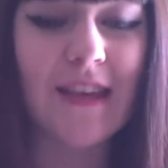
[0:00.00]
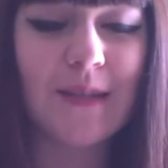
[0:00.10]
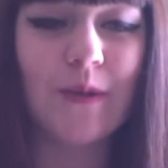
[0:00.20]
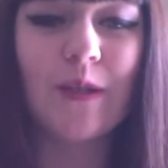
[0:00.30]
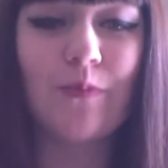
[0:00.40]

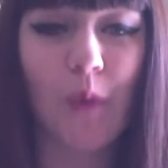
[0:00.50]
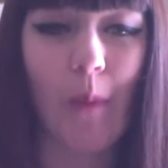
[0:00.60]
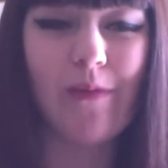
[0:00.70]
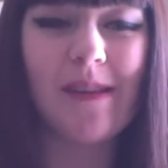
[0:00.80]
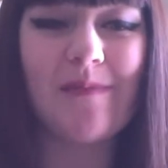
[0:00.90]
This was
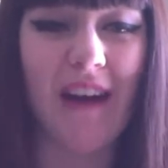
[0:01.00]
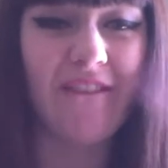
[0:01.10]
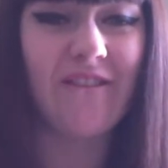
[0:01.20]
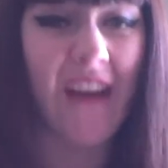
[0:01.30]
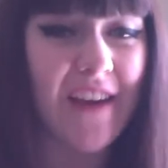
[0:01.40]
probably my
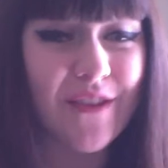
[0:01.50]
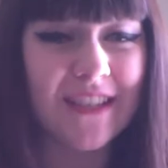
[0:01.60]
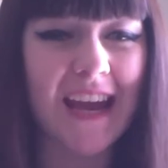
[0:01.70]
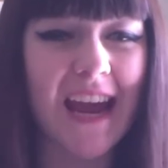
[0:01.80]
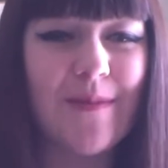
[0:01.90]

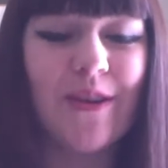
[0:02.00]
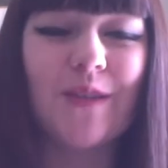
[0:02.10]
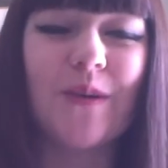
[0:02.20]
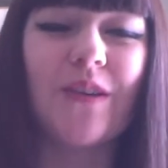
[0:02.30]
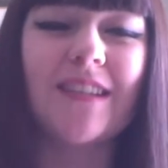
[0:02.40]
favorite day because
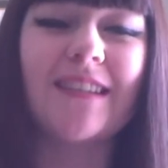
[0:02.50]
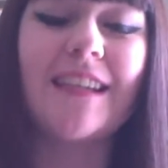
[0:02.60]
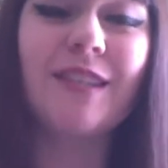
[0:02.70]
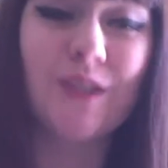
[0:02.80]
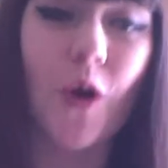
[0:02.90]
we got to see
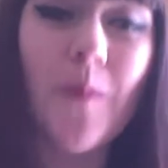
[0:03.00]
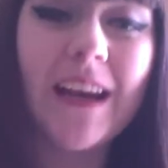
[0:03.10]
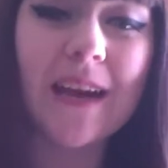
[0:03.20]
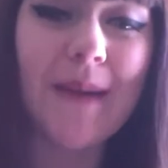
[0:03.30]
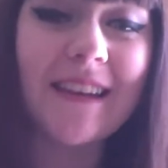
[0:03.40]
so
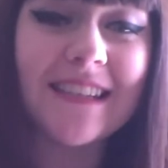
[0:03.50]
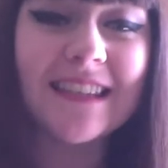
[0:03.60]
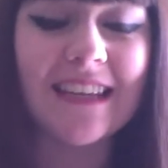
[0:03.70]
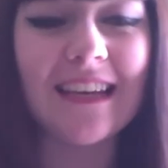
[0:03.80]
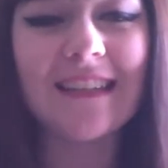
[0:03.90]
many amazing
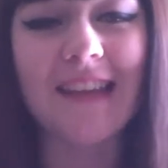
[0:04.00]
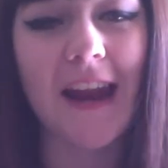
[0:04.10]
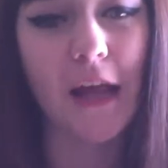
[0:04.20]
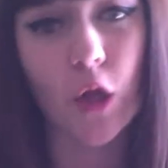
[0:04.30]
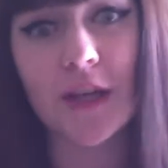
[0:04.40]
things and
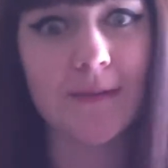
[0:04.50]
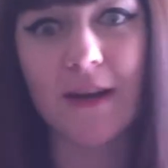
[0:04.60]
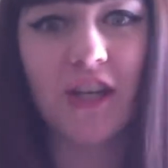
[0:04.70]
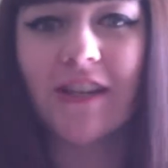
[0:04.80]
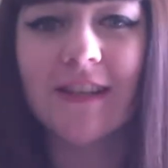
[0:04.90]
I lost my
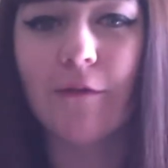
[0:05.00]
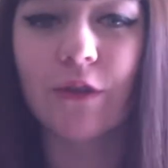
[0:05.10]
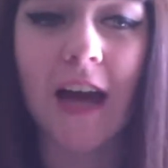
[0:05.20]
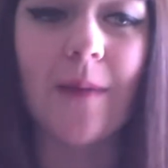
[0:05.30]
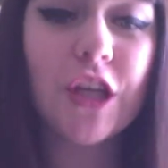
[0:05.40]
shit several
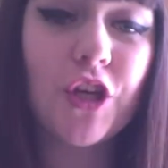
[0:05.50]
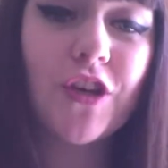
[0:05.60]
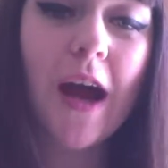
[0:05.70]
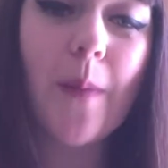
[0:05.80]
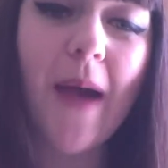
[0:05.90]
times.
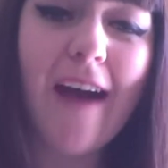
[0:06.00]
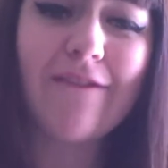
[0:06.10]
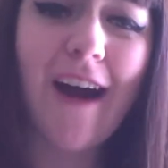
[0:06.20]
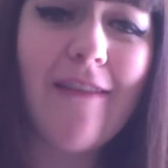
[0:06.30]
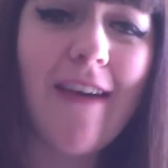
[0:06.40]
Queued up at
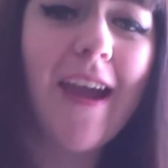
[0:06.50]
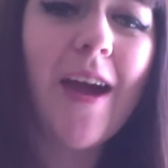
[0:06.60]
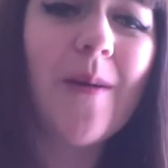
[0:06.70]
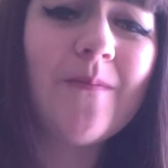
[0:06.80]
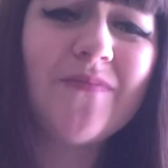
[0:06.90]
5
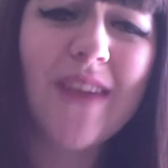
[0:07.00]
a.m.